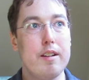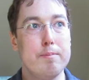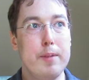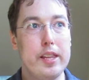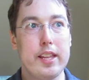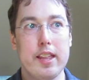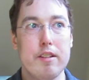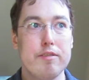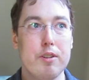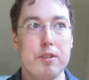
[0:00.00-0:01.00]
mailing in
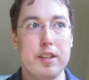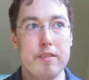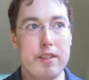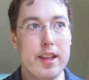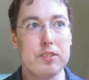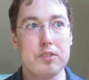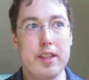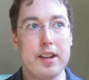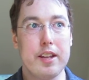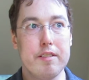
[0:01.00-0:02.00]
their vote in advance or
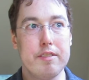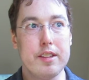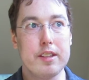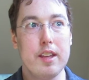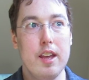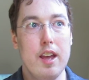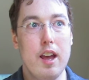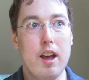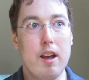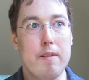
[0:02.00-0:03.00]
that kind of thing,
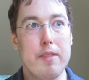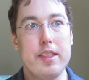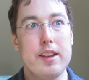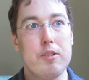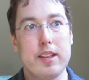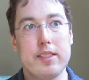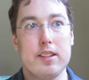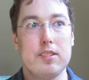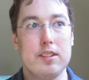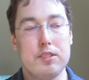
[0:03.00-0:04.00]
and they don't get
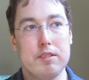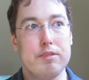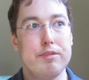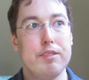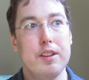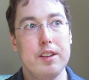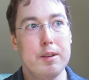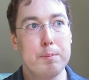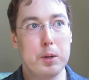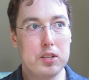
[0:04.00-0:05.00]
that sense of
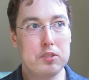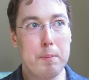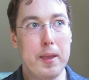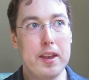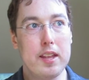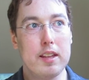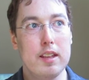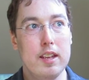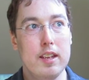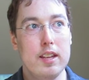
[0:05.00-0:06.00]

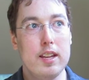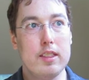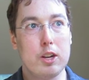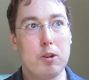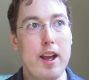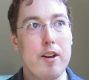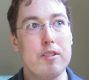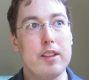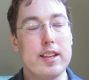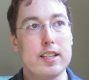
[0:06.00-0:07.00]
participating in the
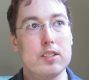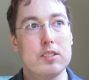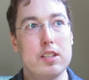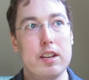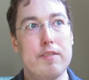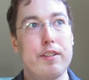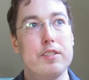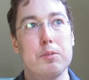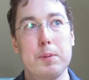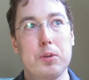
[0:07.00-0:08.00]
crowd. Like, it's the
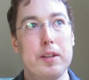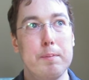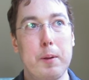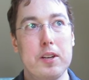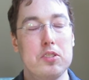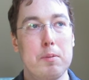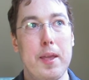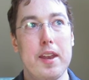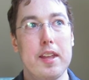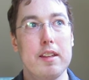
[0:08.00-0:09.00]
difference between
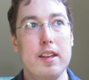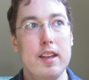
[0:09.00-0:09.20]
participating